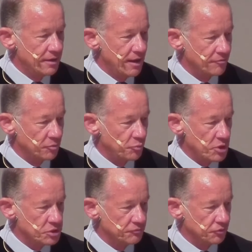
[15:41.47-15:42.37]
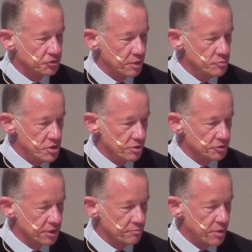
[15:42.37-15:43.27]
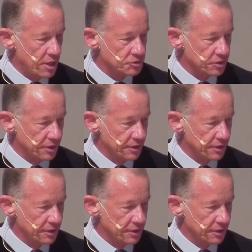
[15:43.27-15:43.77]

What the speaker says: After preaching for some years in Boston,